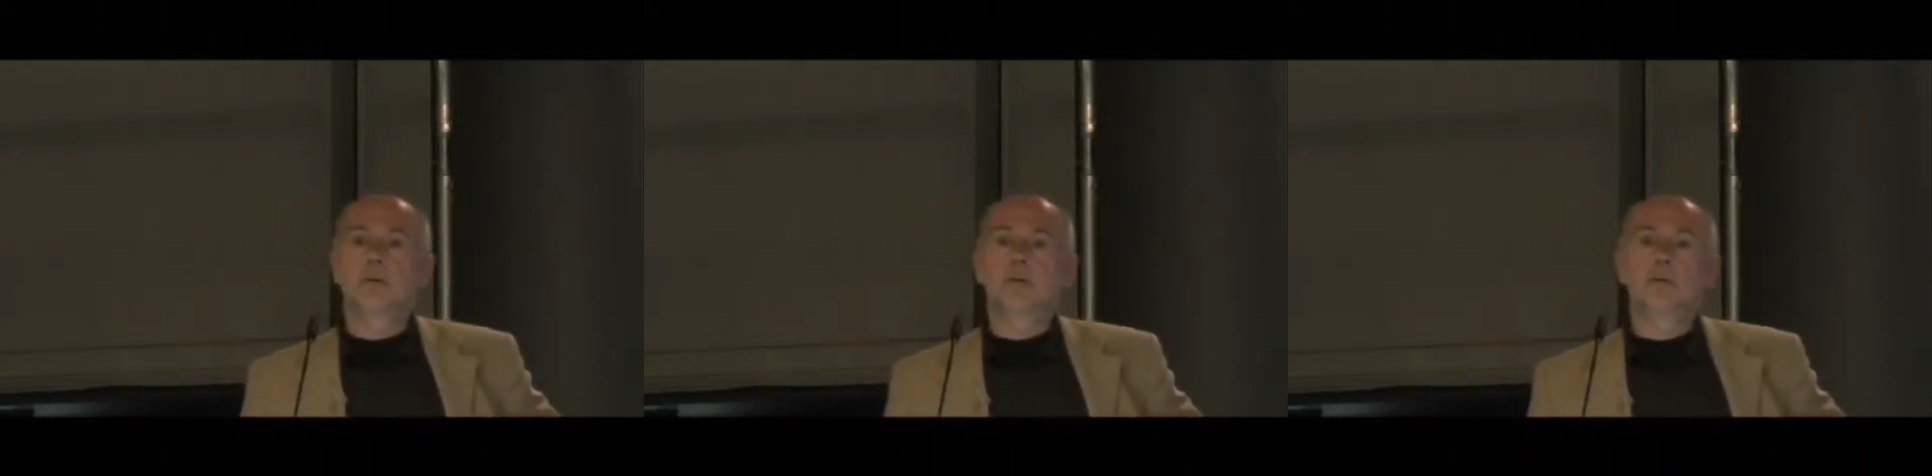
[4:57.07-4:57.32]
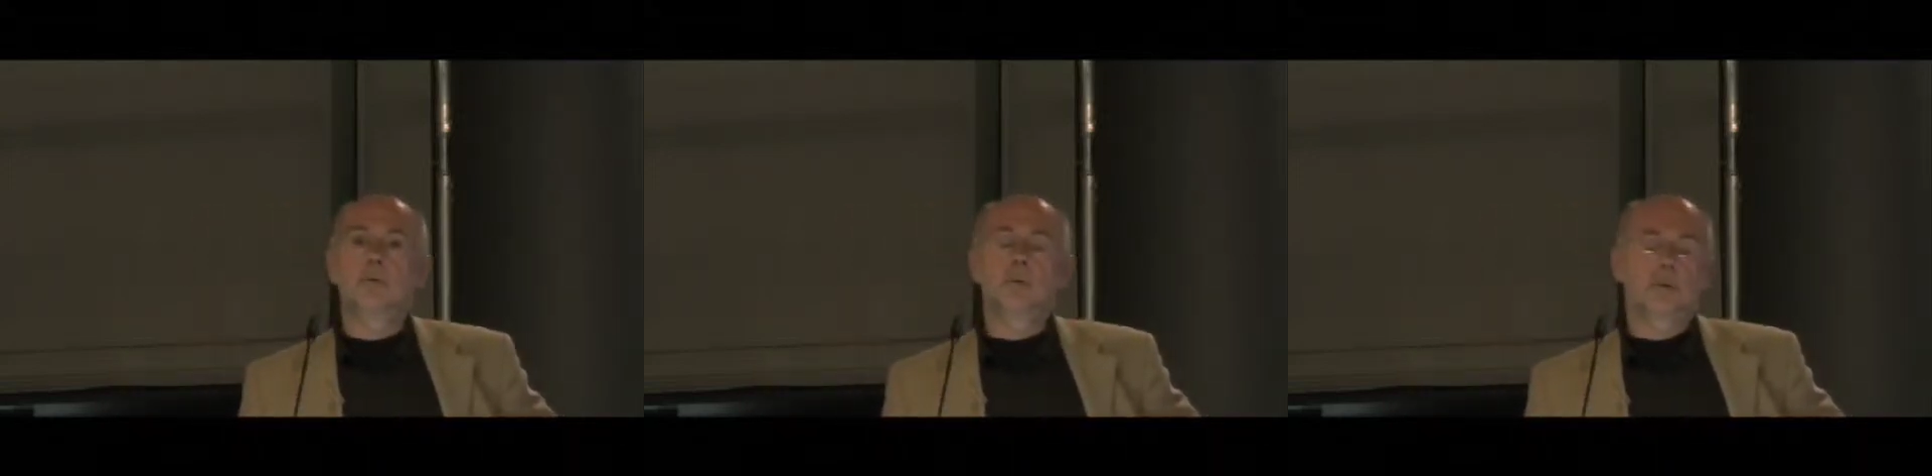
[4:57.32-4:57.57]

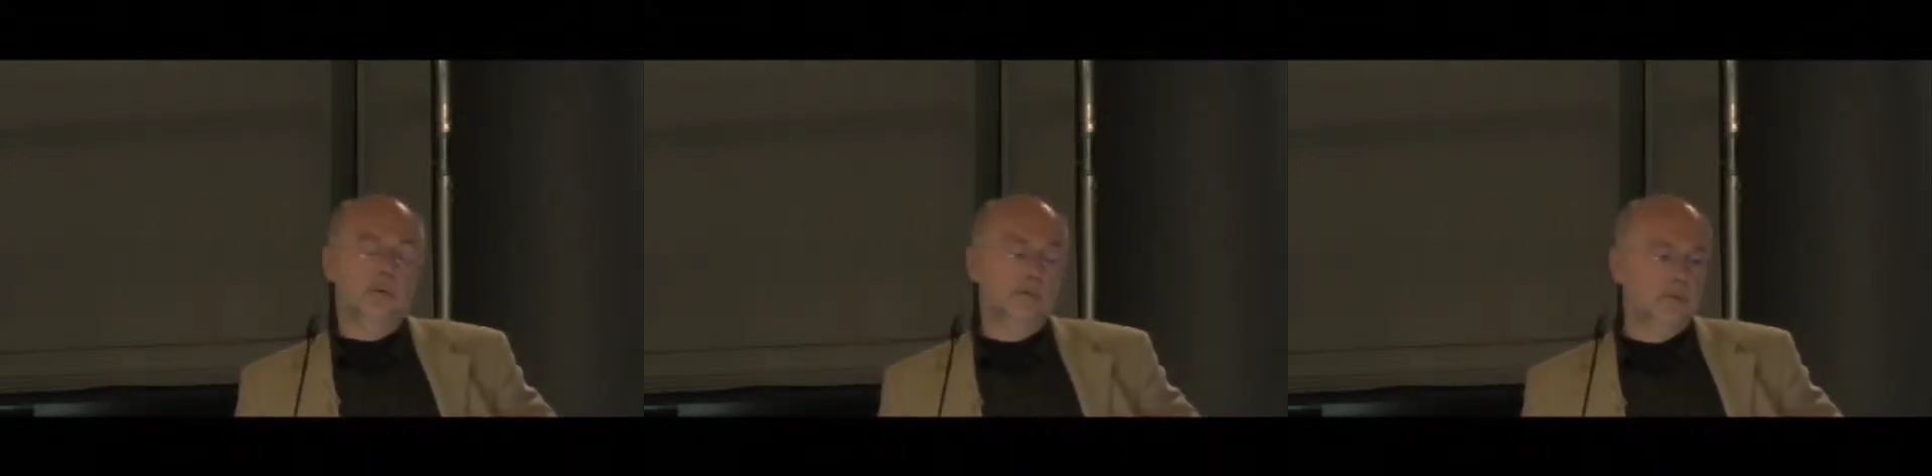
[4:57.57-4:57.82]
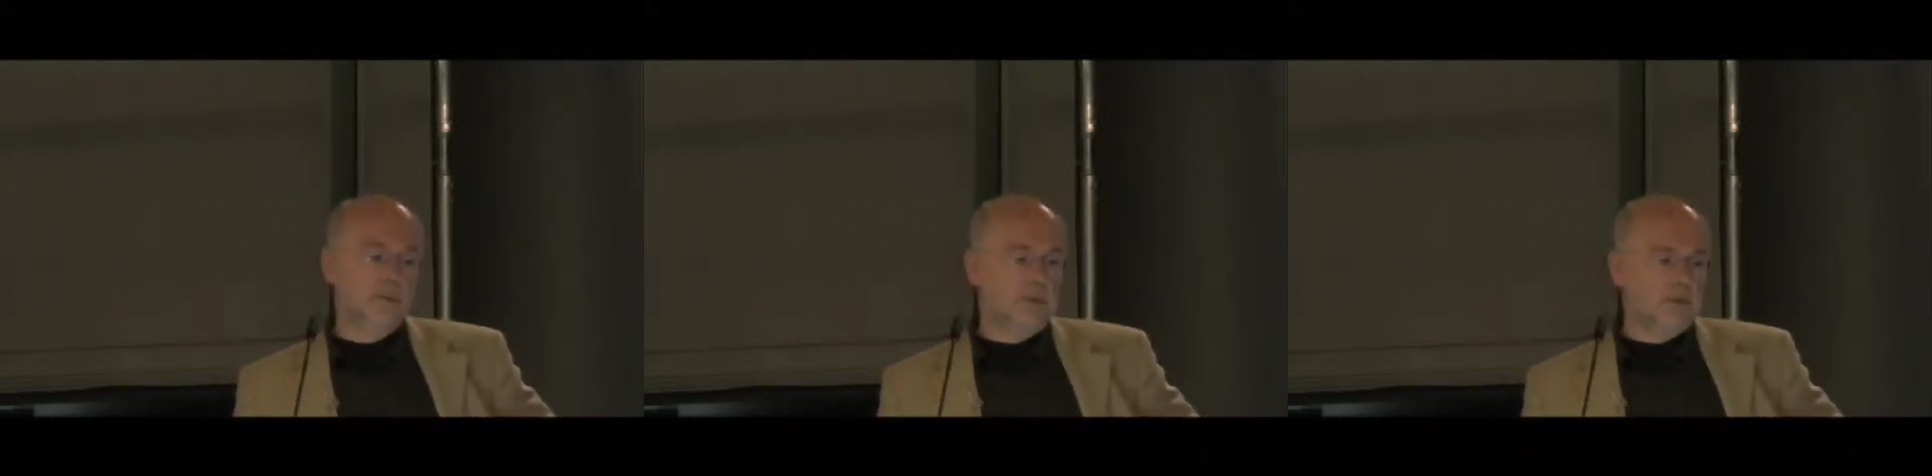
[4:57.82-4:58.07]
new
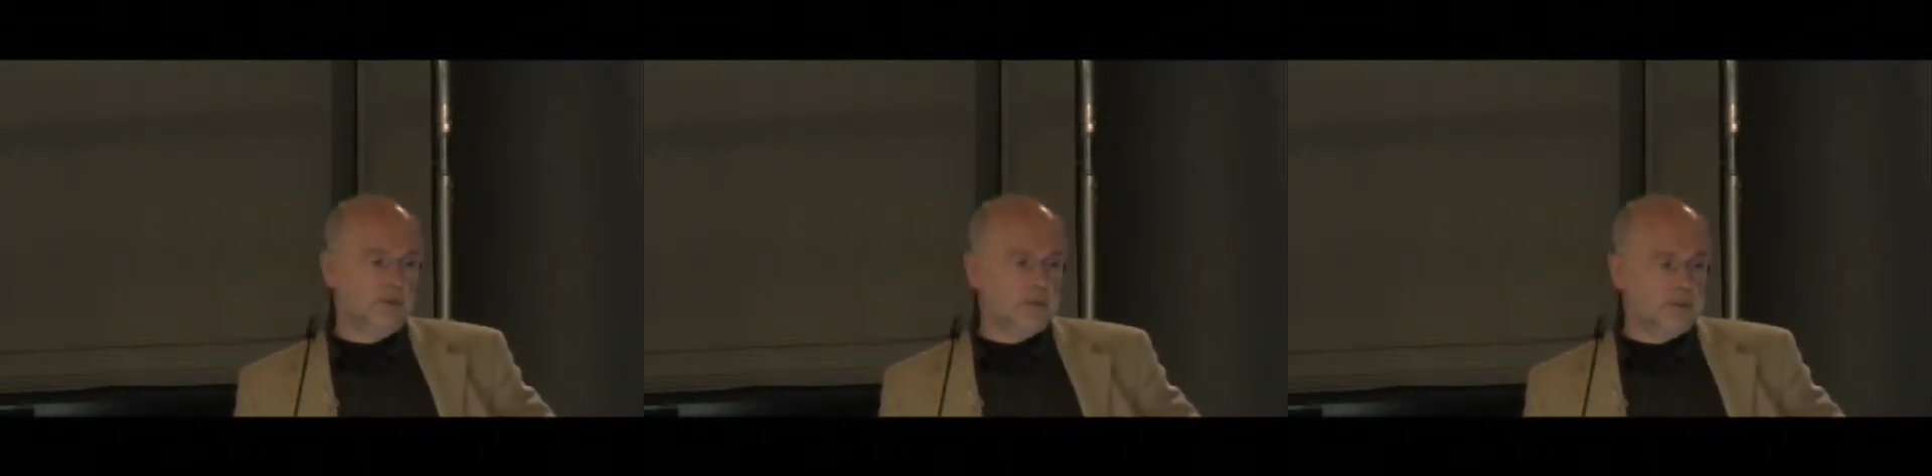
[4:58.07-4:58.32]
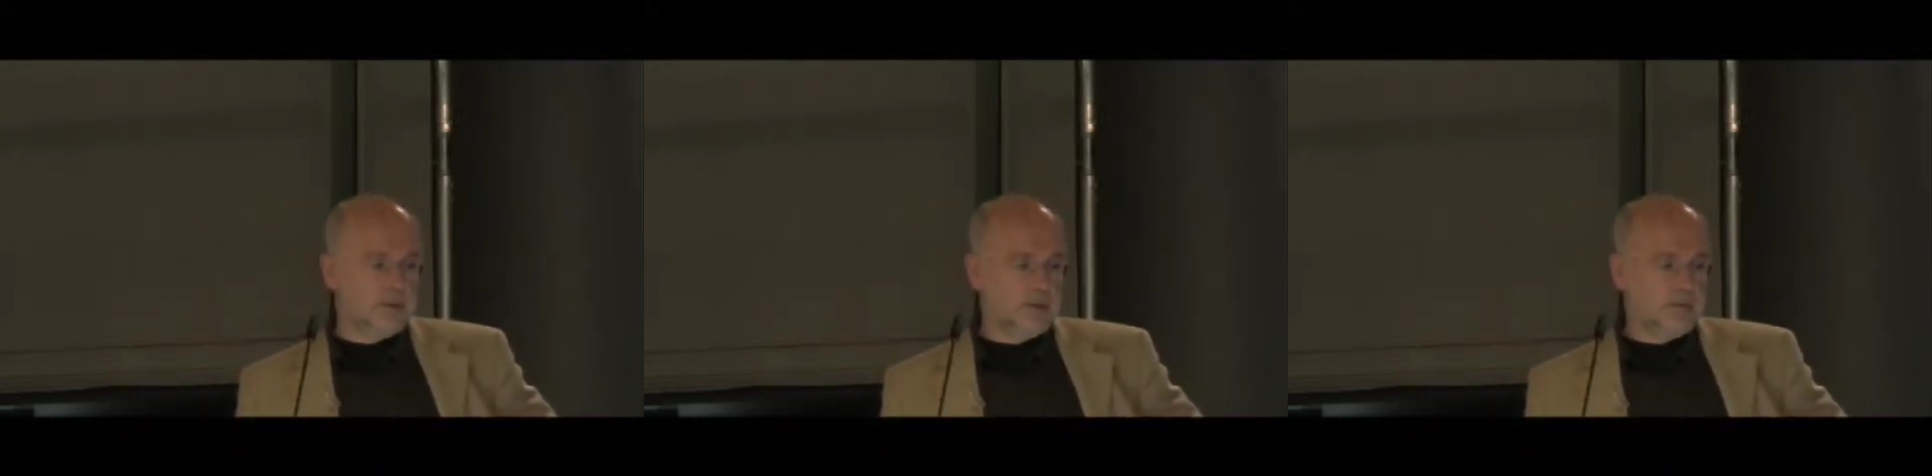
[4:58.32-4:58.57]
features
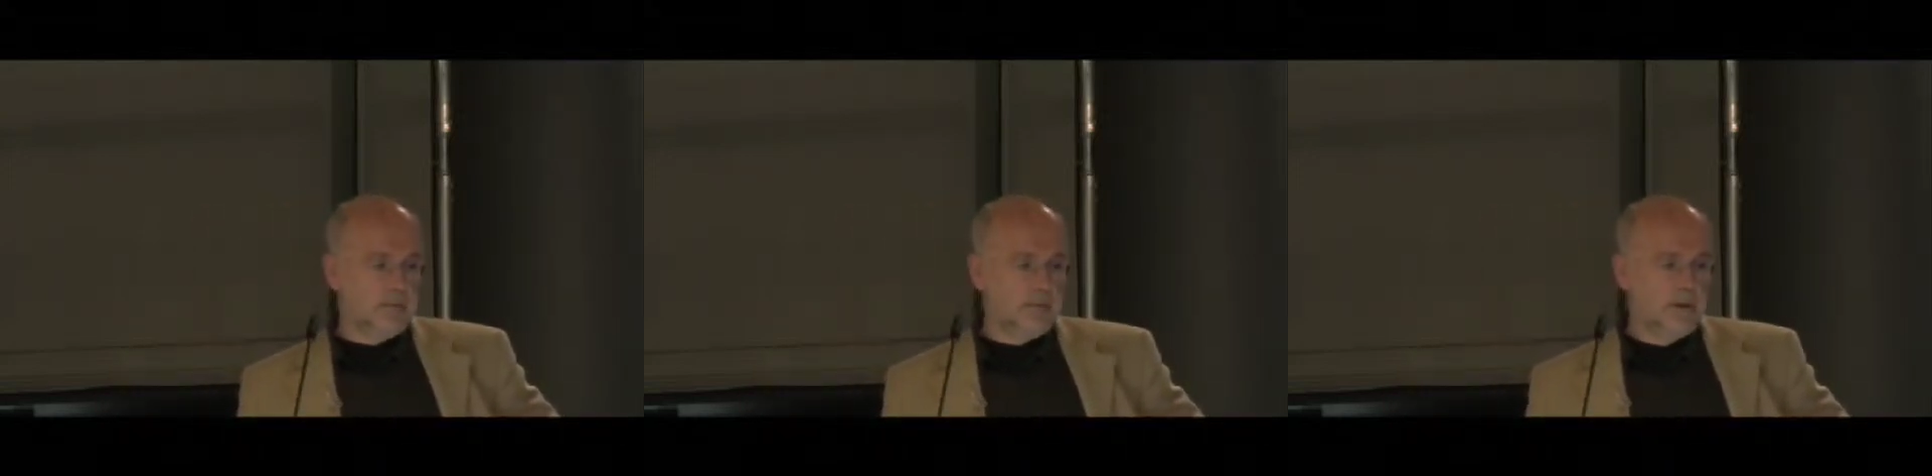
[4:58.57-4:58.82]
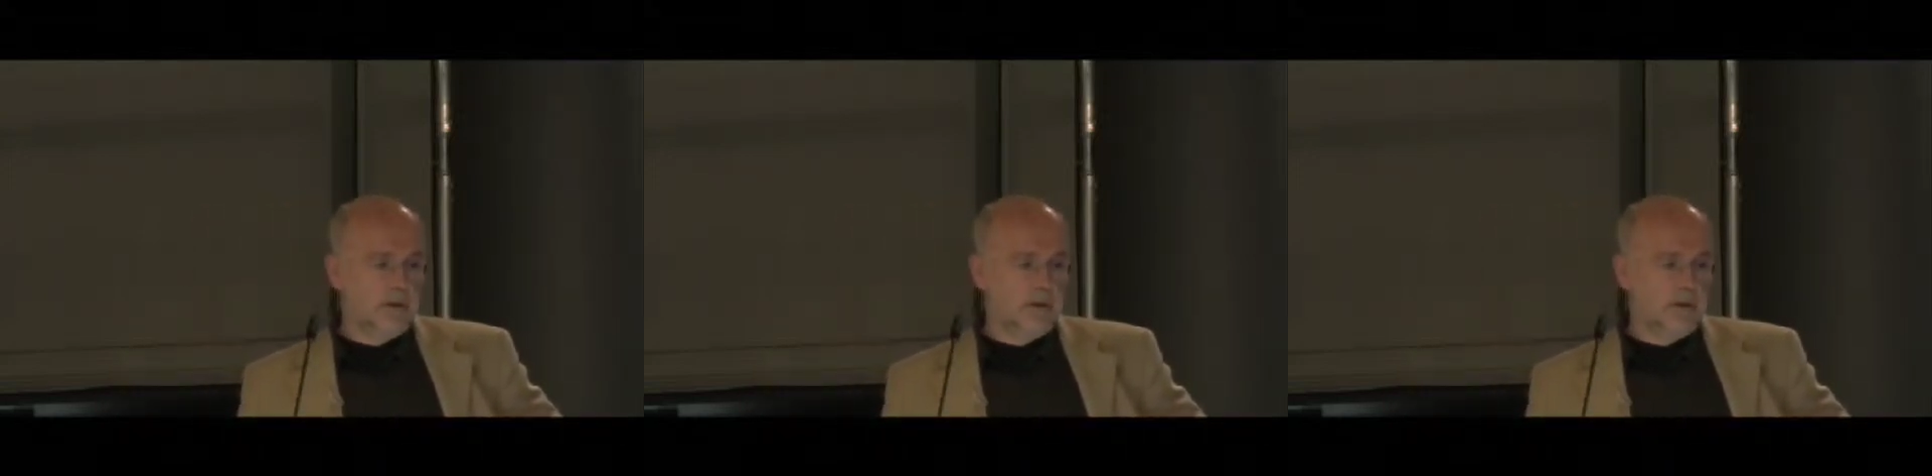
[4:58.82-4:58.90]
there.